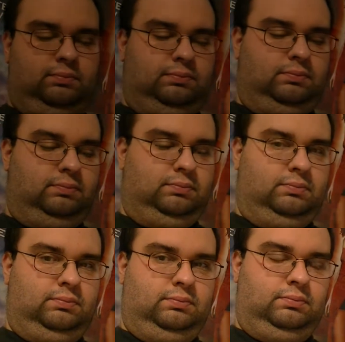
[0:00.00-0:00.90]

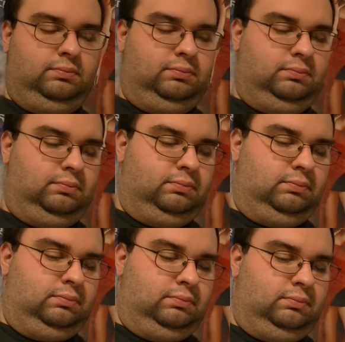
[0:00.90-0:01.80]

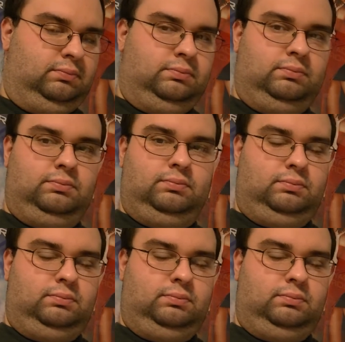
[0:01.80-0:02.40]
Nothing is said.